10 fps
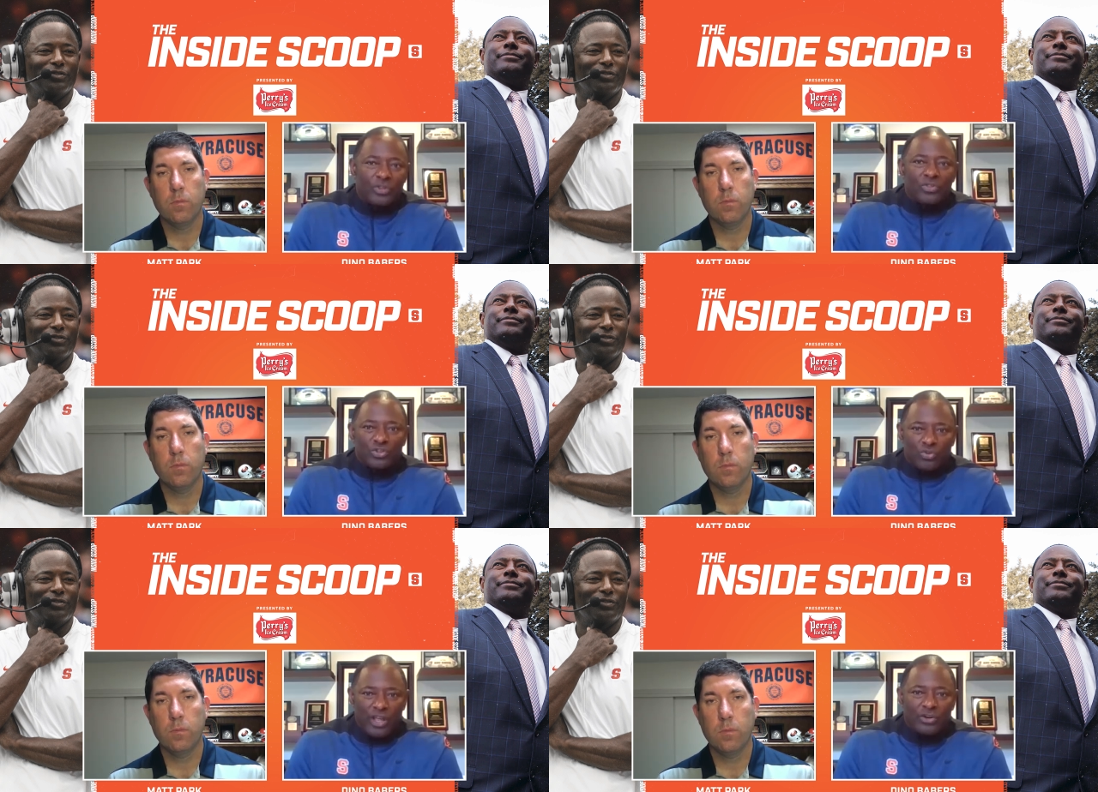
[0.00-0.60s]
Speaker 1: with the
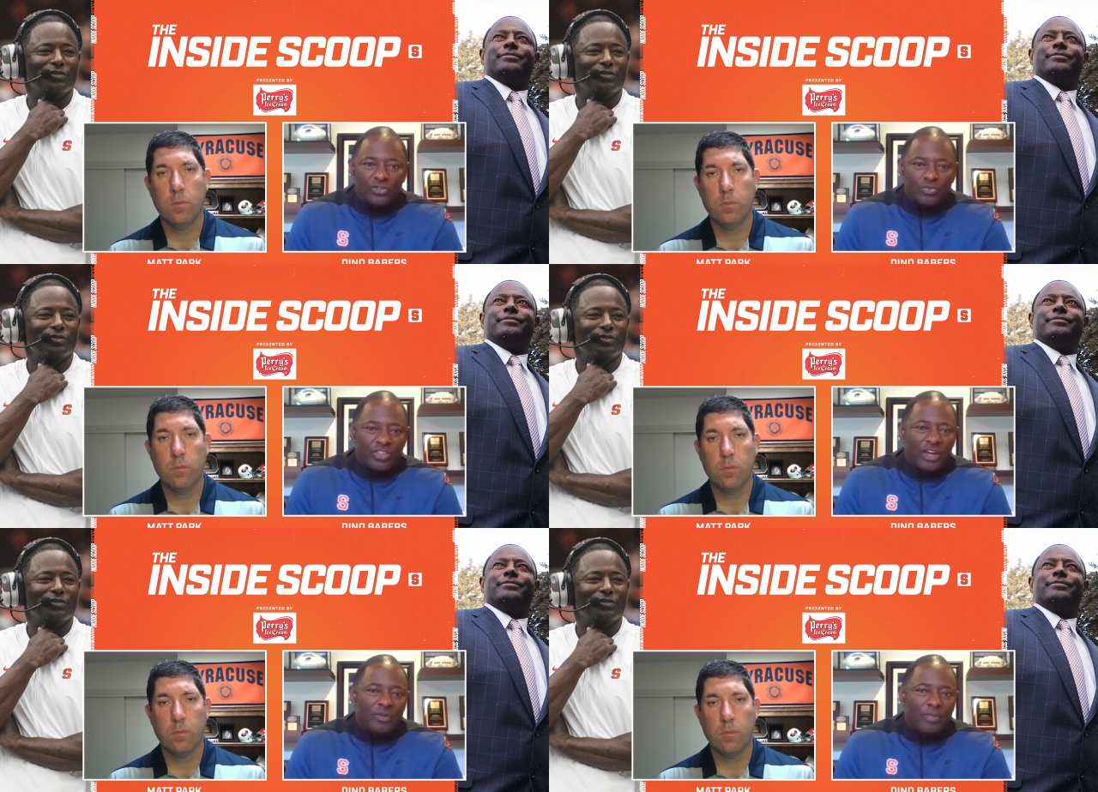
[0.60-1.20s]
trainers,
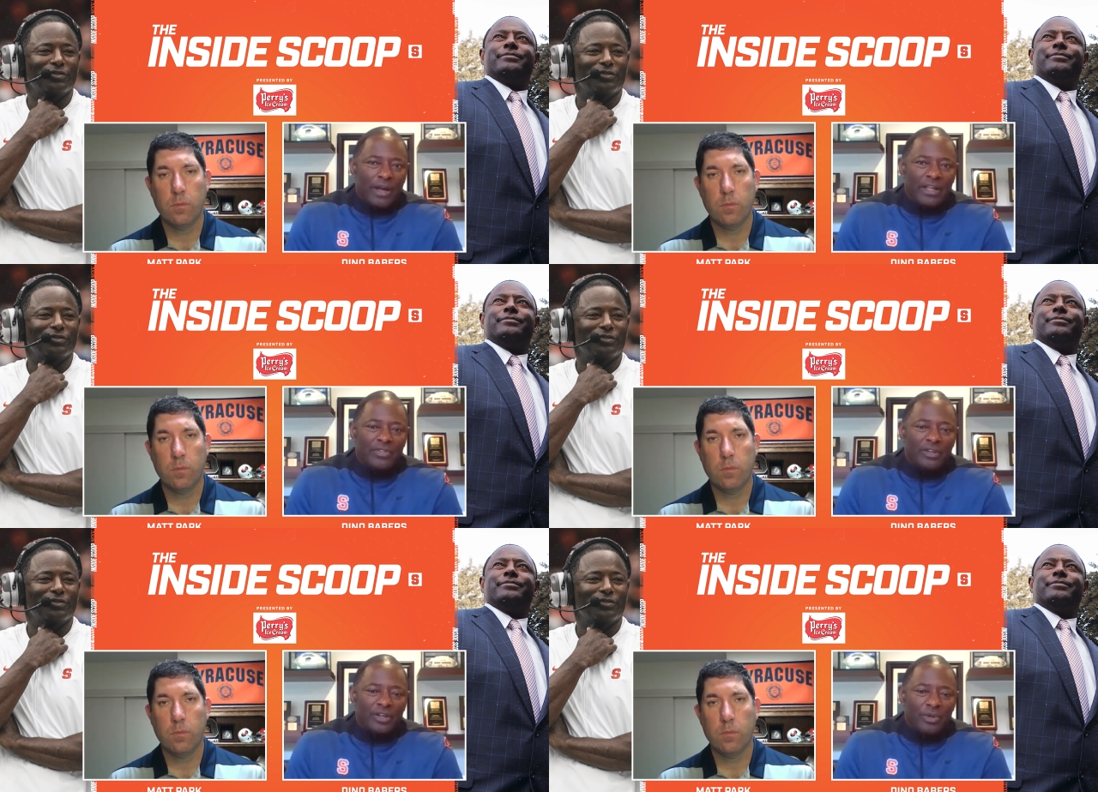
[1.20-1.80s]
with everybody
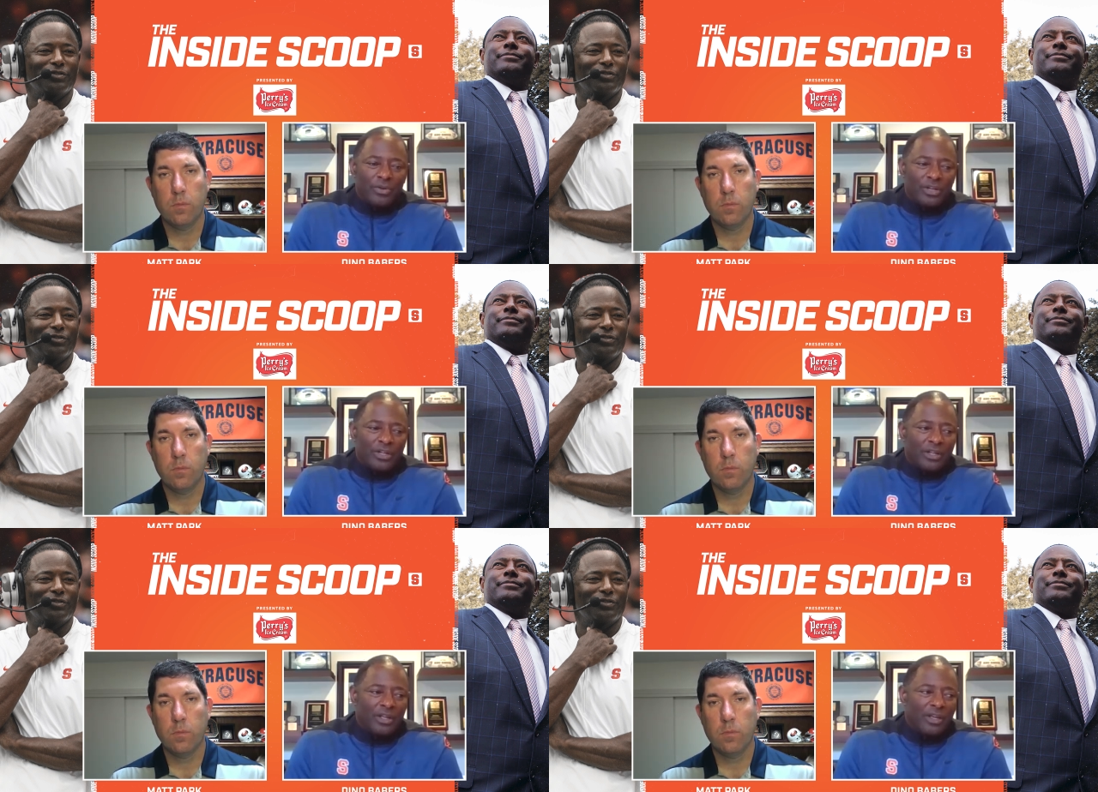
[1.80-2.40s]
in the
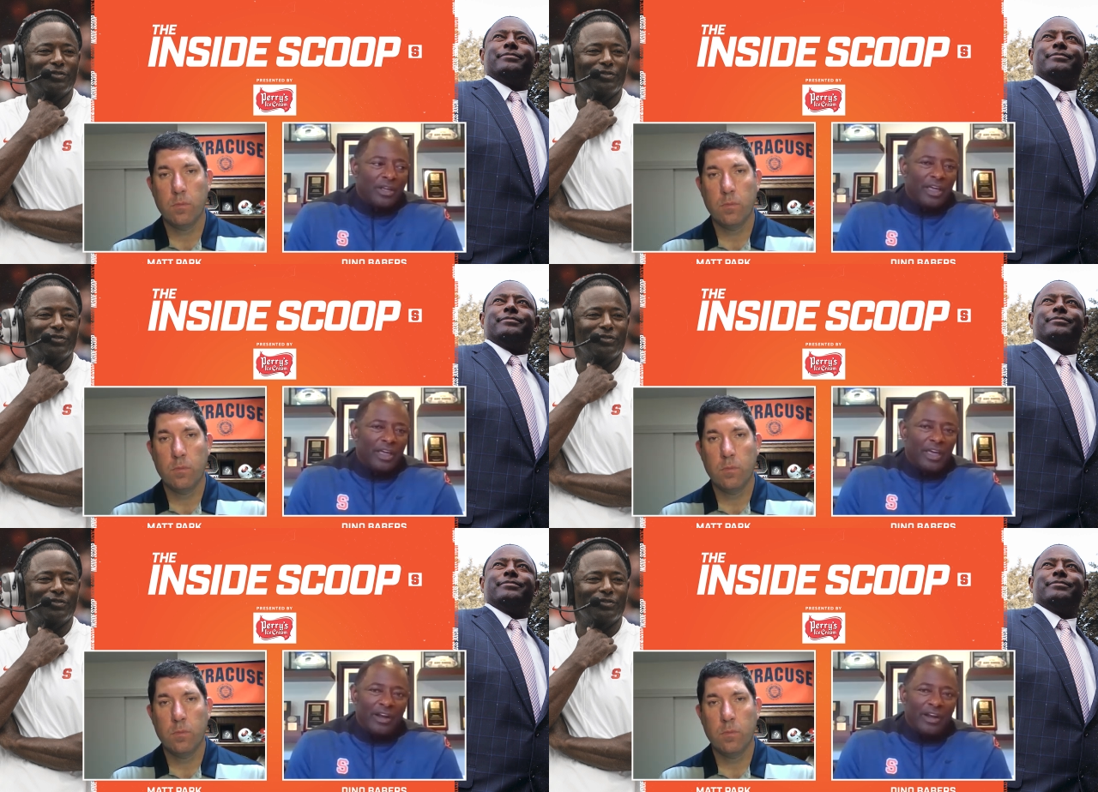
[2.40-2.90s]
community. And